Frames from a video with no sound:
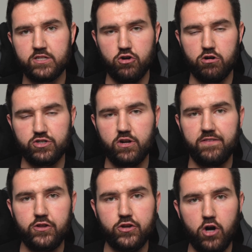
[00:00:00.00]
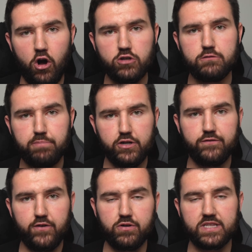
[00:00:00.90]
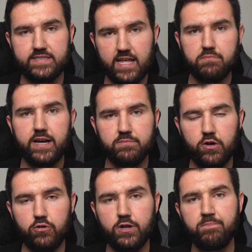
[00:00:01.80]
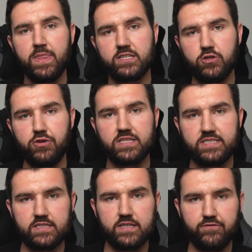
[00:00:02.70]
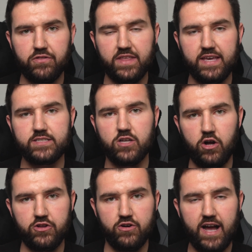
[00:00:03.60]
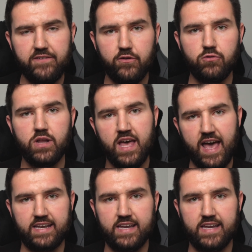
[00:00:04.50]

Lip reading: charger, then you can also put your phone in standby mode so you can see the different things on your iPhone at